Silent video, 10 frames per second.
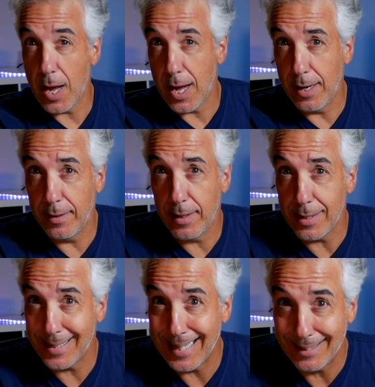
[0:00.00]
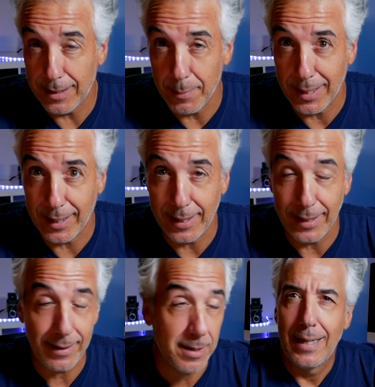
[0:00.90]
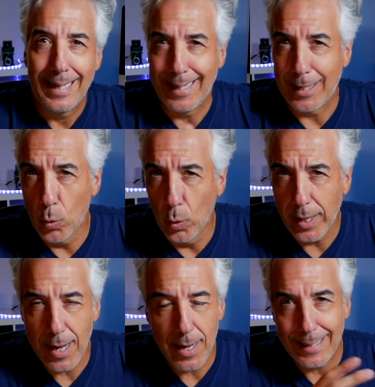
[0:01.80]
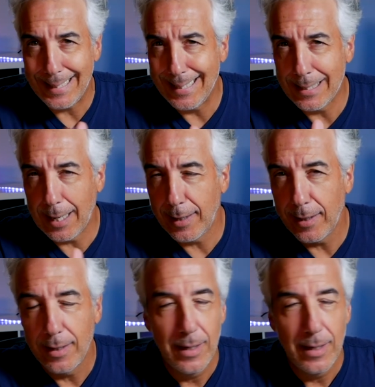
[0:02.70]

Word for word: and Santa Margherita, Liguria, Italy,